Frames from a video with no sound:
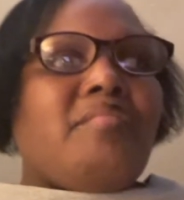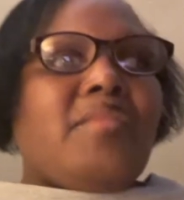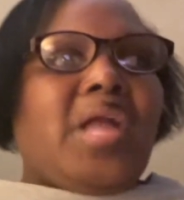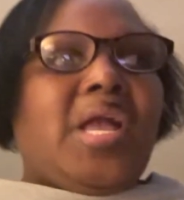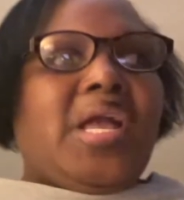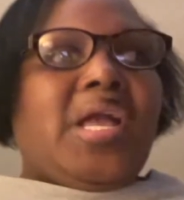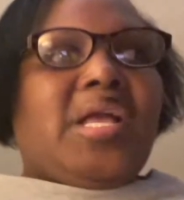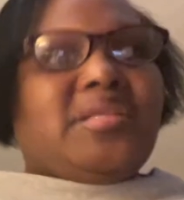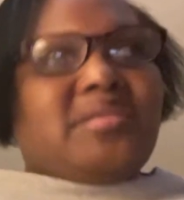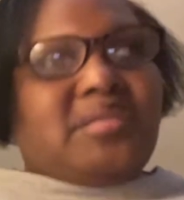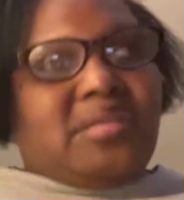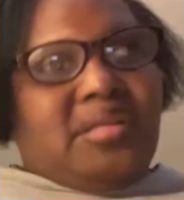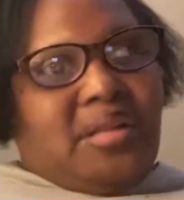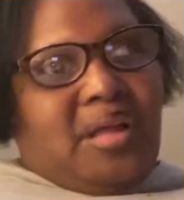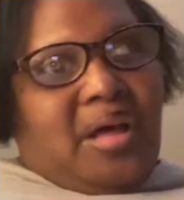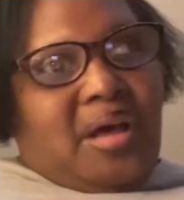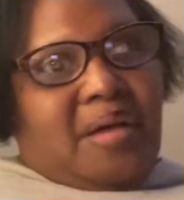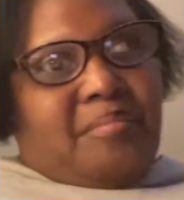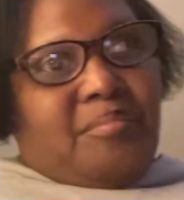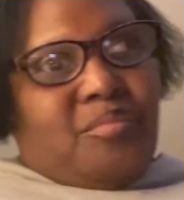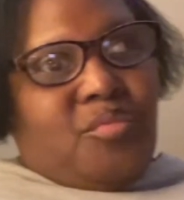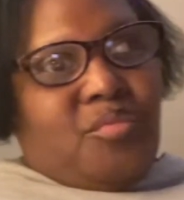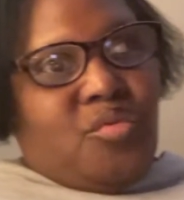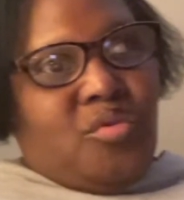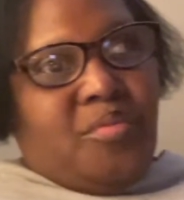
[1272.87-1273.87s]
it's a
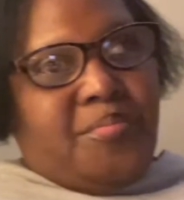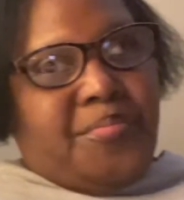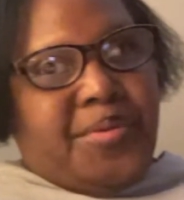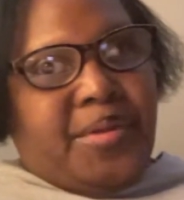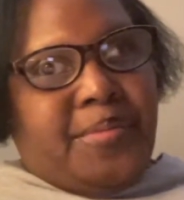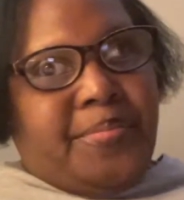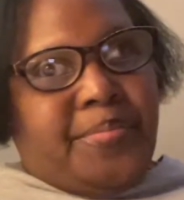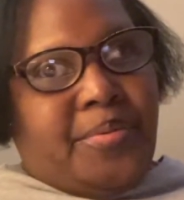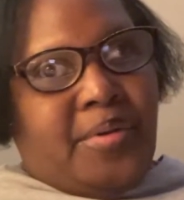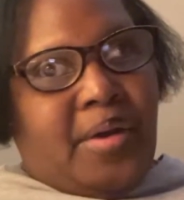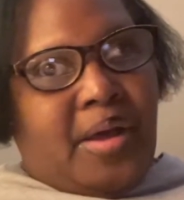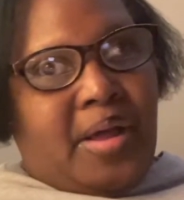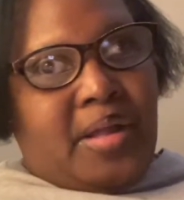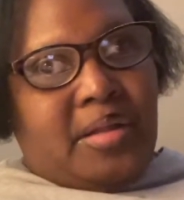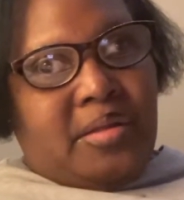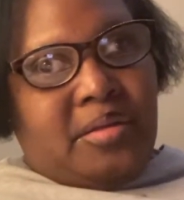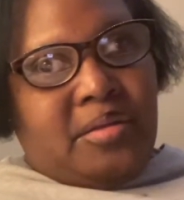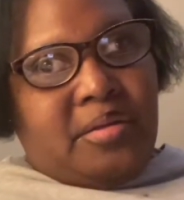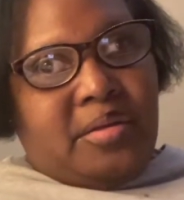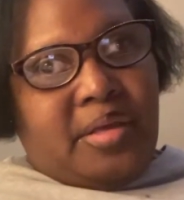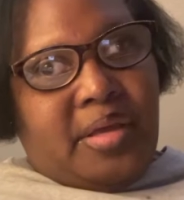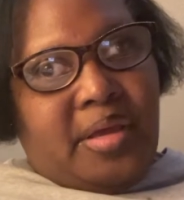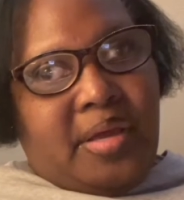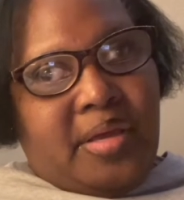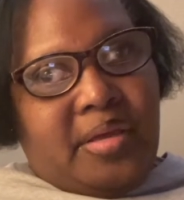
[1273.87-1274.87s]
lot more people I
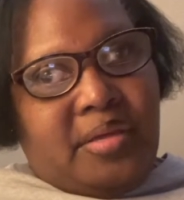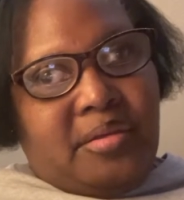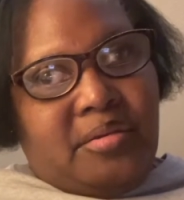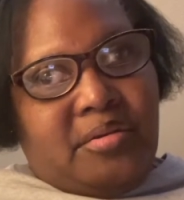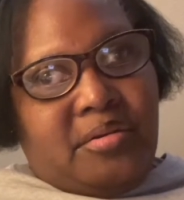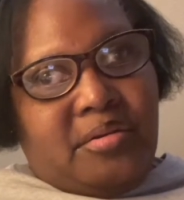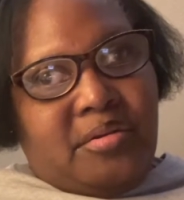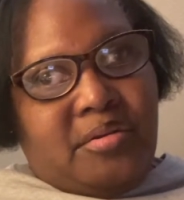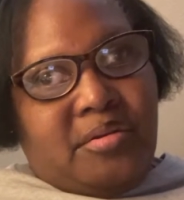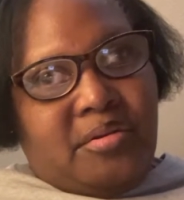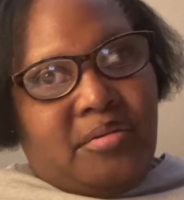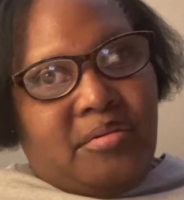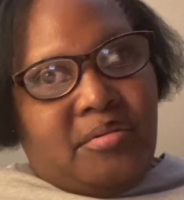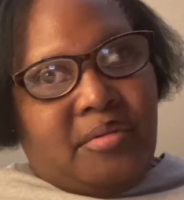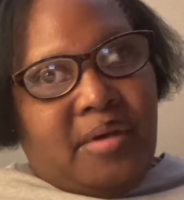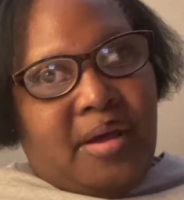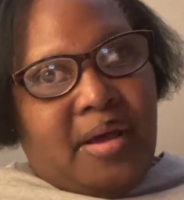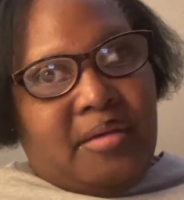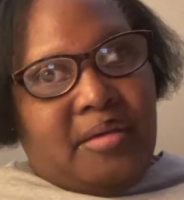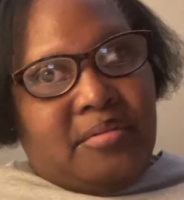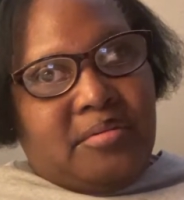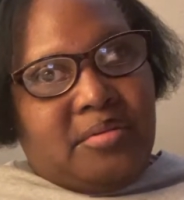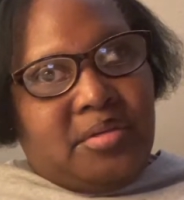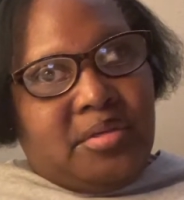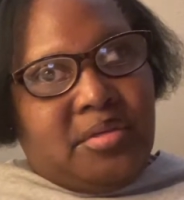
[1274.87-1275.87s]
look at, you know.
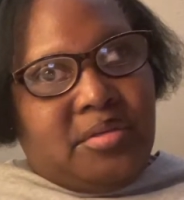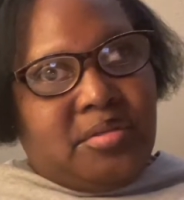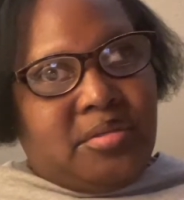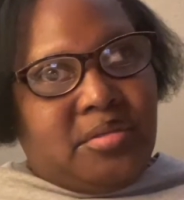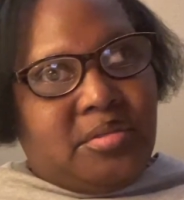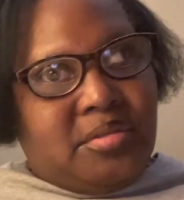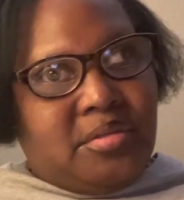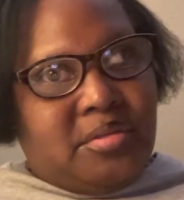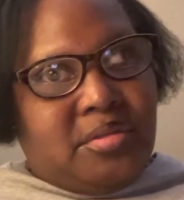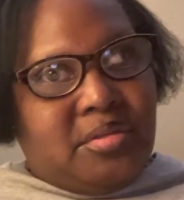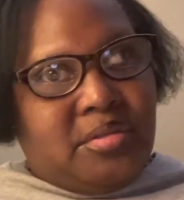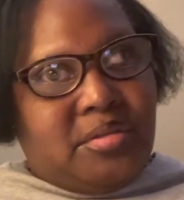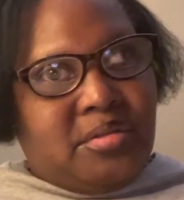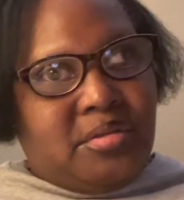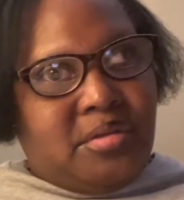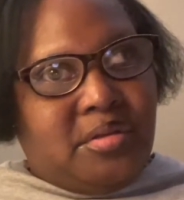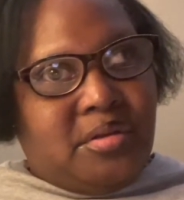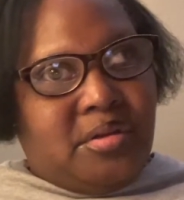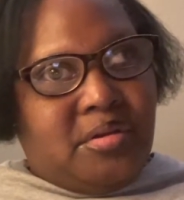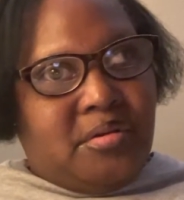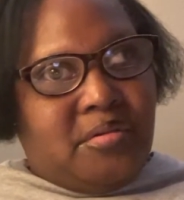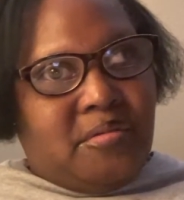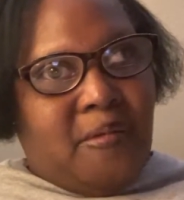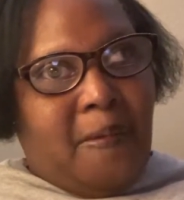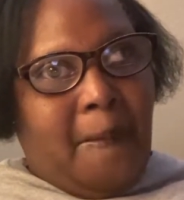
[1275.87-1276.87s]
I just, you
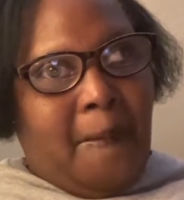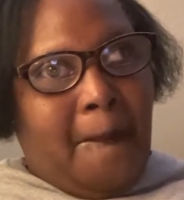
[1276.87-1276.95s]
know,